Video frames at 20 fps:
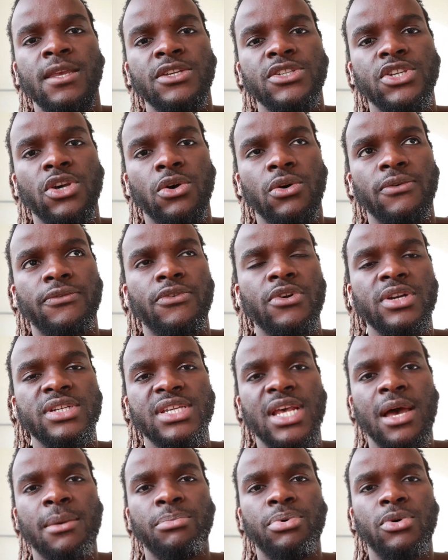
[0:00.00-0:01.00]
So for
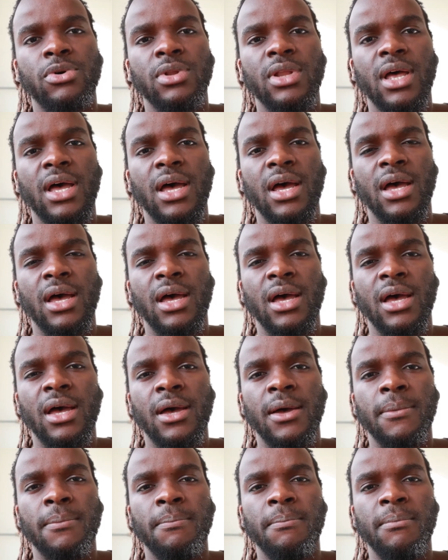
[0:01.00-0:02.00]
example,
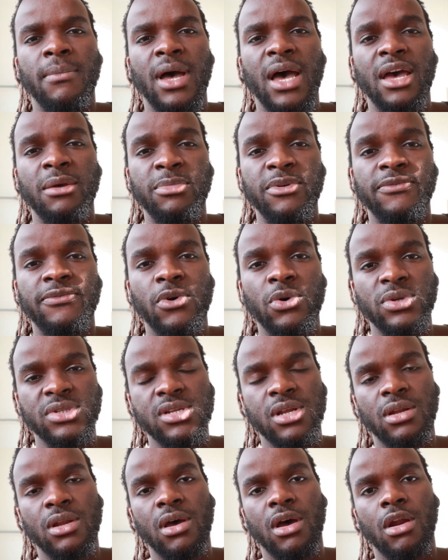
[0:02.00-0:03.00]
I've been
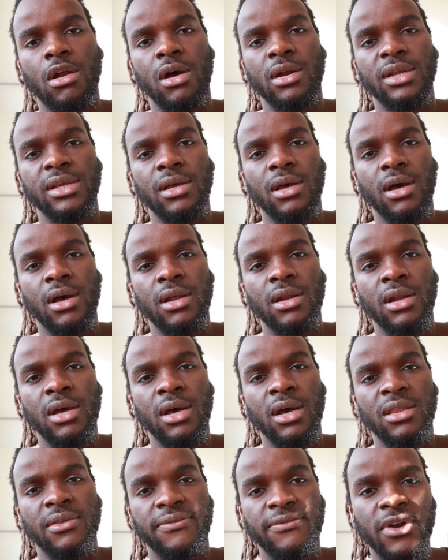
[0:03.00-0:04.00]
focused a lot on
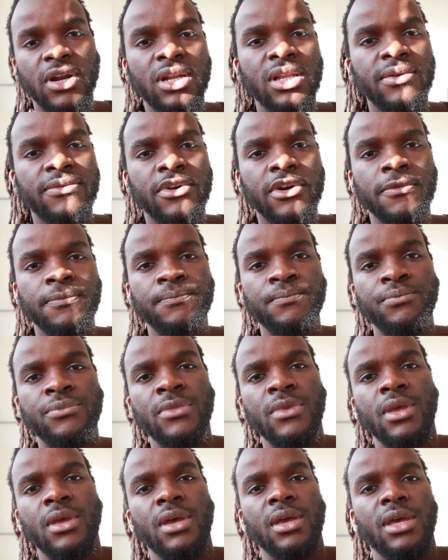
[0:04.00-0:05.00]
the front lever.
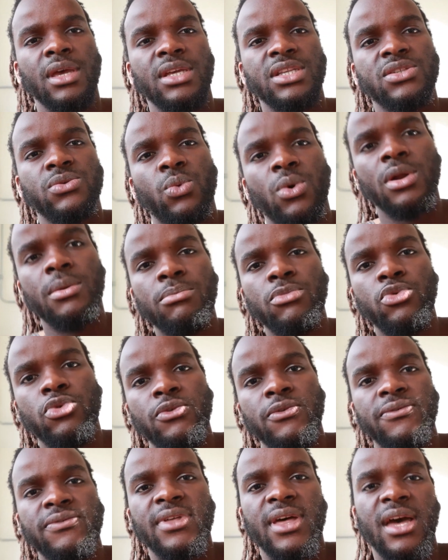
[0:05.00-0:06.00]
It's one
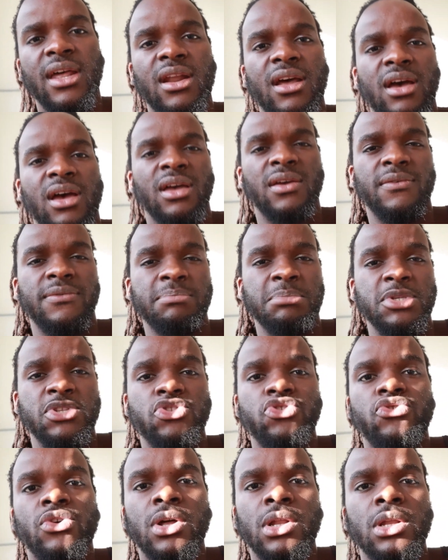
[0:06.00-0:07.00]
move that I've been
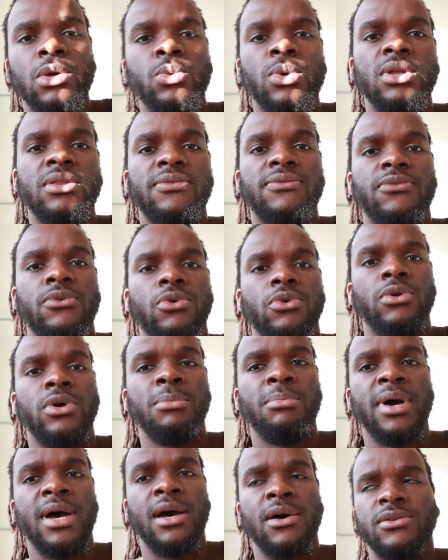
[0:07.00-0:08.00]
struggling with for
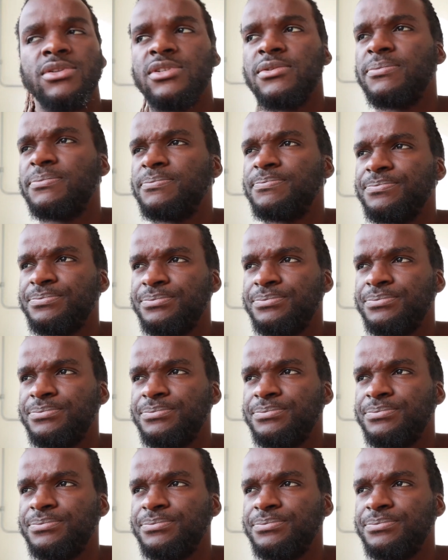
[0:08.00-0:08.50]
about,